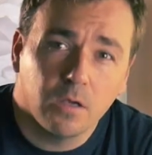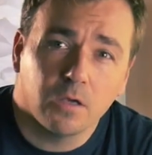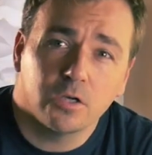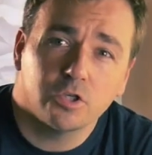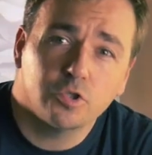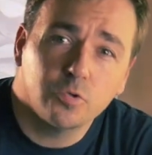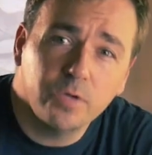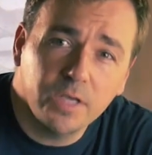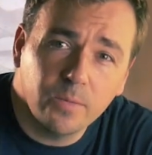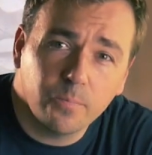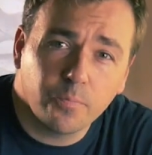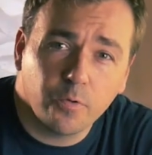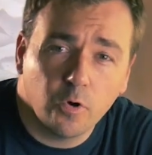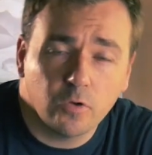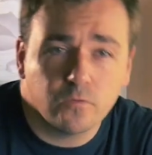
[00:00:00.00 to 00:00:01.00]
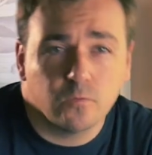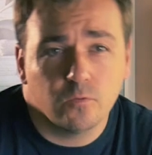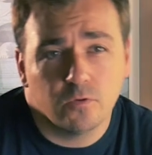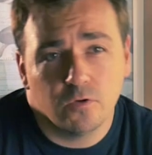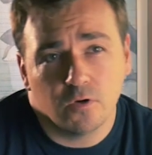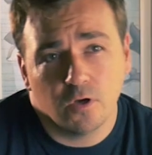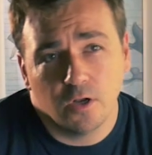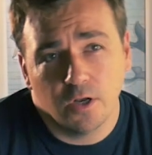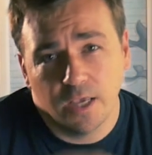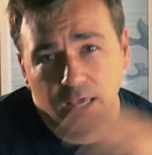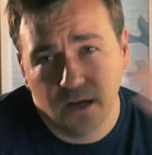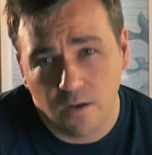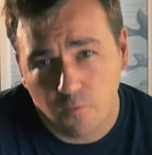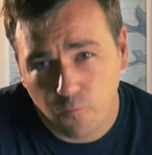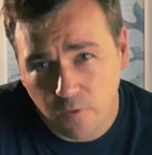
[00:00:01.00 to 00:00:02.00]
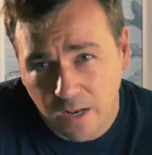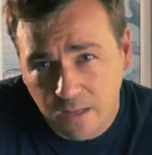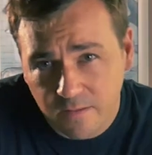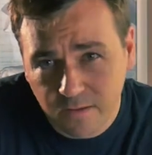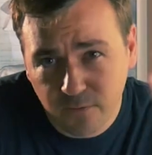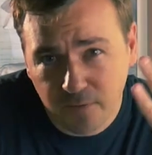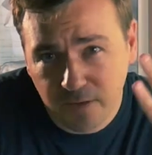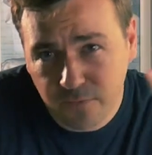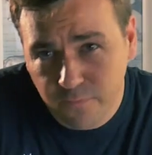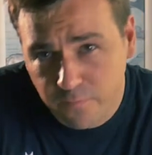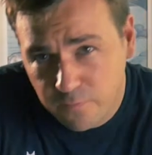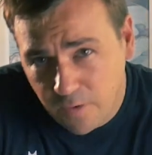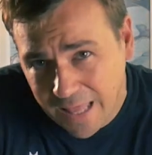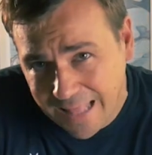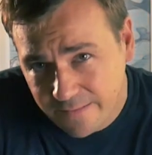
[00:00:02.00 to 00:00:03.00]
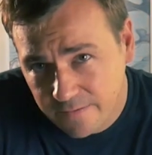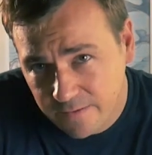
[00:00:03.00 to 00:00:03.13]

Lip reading: Because shooting in Pro Tune, you're gonna get a relatively flat